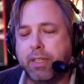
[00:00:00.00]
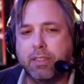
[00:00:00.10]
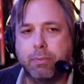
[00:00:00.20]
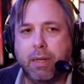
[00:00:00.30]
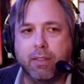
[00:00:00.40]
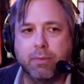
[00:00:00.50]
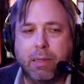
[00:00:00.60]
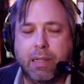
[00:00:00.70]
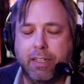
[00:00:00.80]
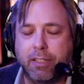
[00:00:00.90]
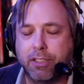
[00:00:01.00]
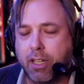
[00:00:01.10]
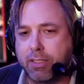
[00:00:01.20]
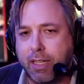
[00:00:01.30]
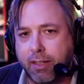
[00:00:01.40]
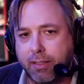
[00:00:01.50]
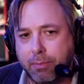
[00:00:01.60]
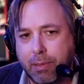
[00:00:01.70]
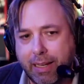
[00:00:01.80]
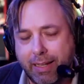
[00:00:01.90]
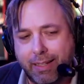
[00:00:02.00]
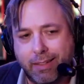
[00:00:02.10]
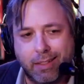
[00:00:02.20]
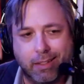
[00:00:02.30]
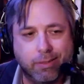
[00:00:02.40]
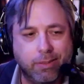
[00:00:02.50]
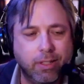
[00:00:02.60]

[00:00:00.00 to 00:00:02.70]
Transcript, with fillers: it's about planning your shots out and planning you know